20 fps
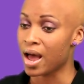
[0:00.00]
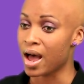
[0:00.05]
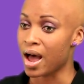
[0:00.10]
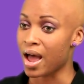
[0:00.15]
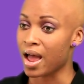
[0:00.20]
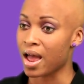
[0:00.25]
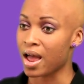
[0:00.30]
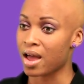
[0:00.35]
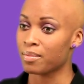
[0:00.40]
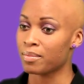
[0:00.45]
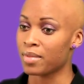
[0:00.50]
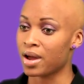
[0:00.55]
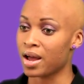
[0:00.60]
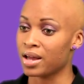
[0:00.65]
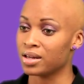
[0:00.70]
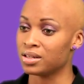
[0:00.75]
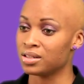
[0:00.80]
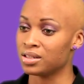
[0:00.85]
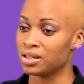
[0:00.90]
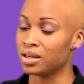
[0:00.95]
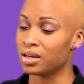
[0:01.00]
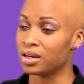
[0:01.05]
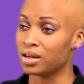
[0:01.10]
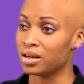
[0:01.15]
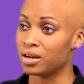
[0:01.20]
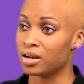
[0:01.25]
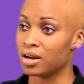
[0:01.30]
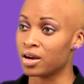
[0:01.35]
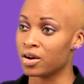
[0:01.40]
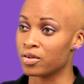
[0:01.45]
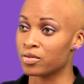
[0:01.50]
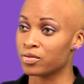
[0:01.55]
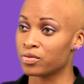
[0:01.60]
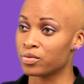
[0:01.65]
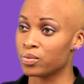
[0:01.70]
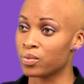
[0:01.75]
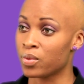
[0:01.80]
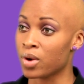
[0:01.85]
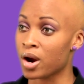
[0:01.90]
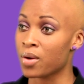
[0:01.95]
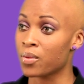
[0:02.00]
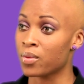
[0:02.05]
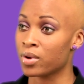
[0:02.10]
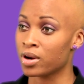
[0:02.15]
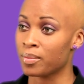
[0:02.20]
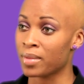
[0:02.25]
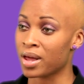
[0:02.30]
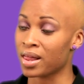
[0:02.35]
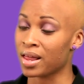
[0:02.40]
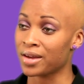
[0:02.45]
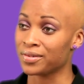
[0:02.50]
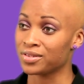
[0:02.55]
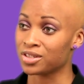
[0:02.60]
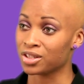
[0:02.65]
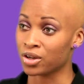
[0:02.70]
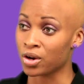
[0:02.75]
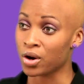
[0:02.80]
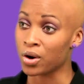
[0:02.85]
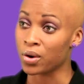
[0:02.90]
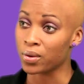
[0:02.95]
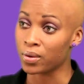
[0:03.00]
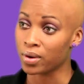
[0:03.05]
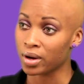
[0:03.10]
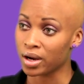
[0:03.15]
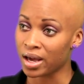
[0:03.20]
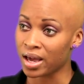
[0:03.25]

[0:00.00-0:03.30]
I had my idea of where I wanted my life to go,